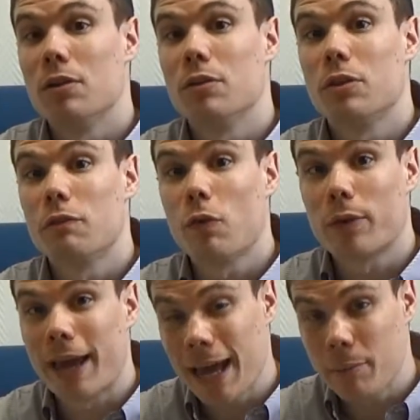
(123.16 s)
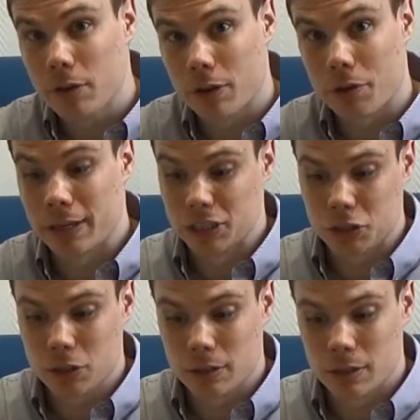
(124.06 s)
The vocabulary is
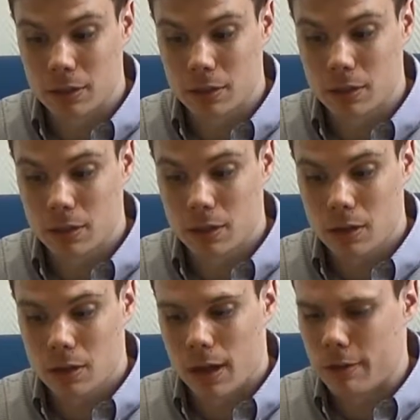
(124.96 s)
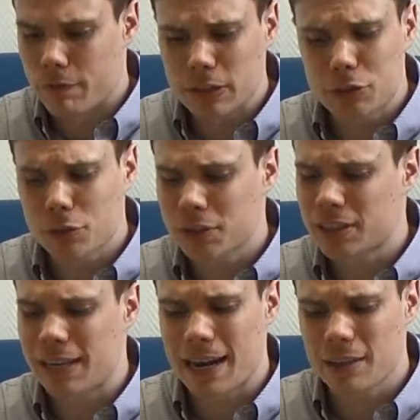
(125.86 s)
good.
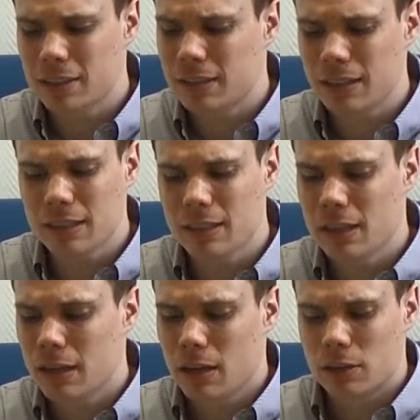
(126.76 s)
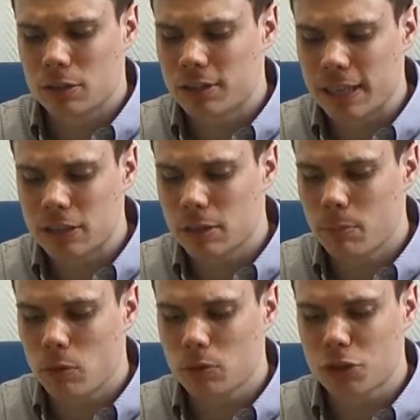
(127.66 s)
Adventurous, talented,
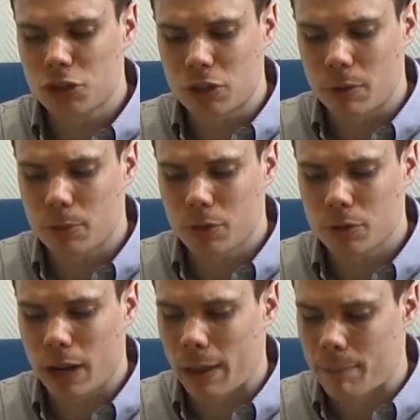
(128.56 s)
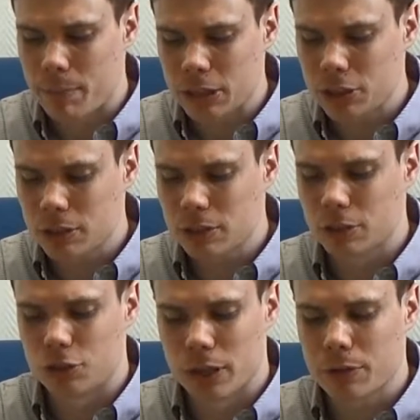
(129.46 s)
sensible, stubborn,
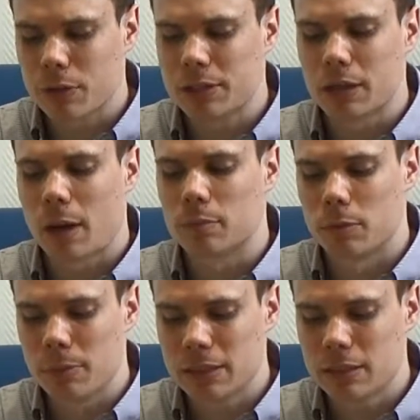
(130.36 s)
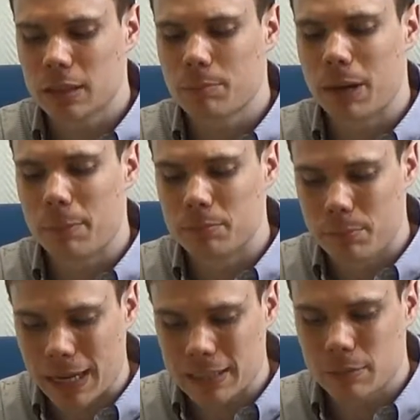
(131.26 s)
ambitious, generous, optimistic,
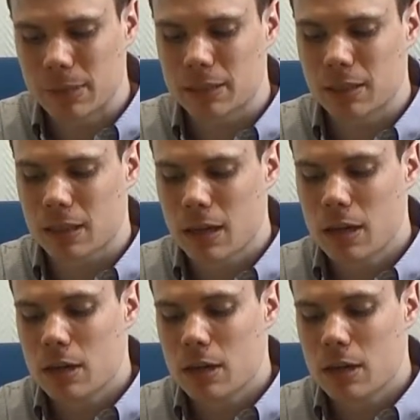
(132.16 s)
pessimistic.